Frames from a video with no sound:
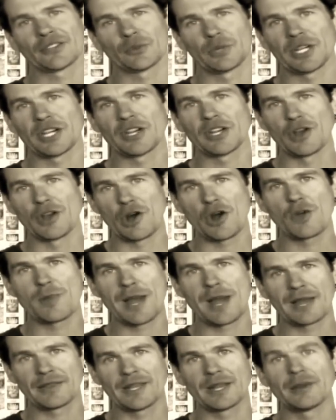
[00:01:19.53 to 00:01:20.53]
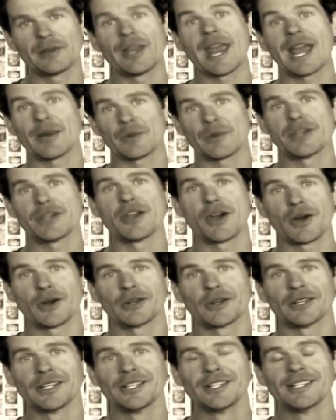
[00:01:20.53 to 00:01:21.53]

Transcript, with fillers: So we didn't know about then. Now we know.